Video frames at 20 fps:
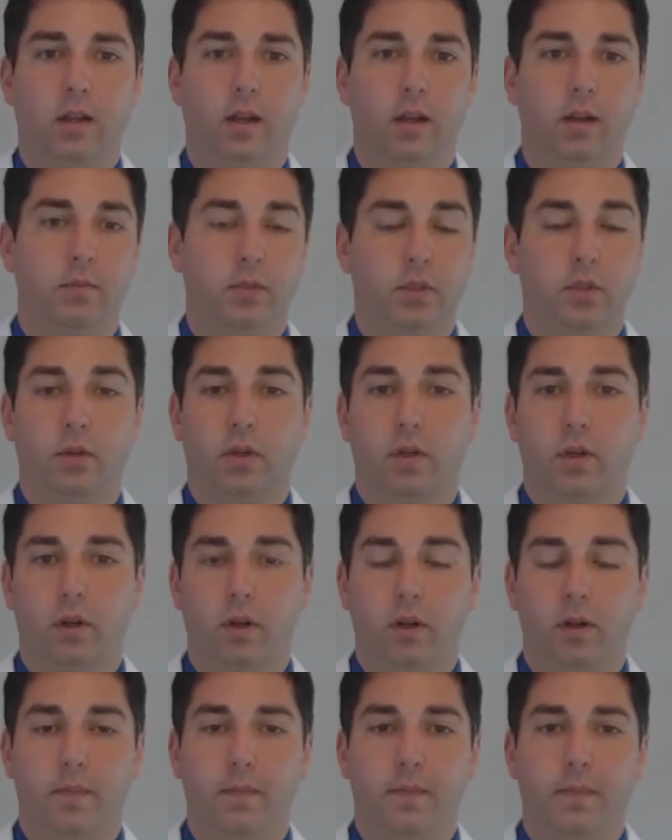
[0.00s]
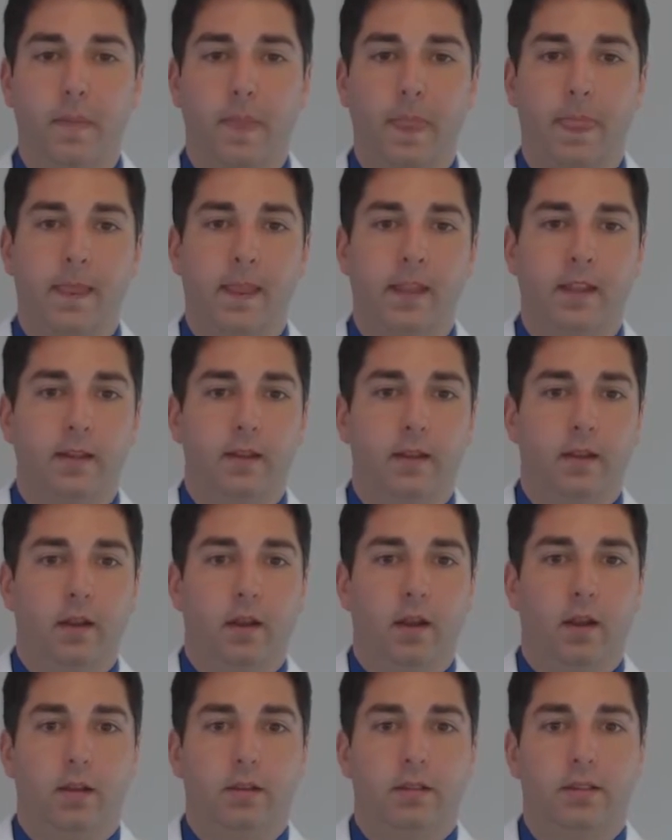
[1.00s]
to occur.
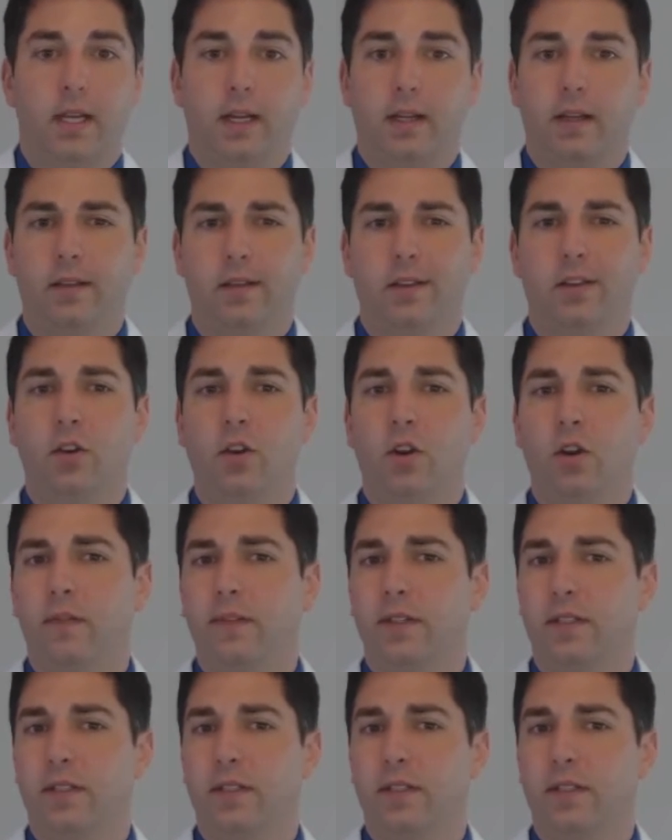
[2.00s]
Second, the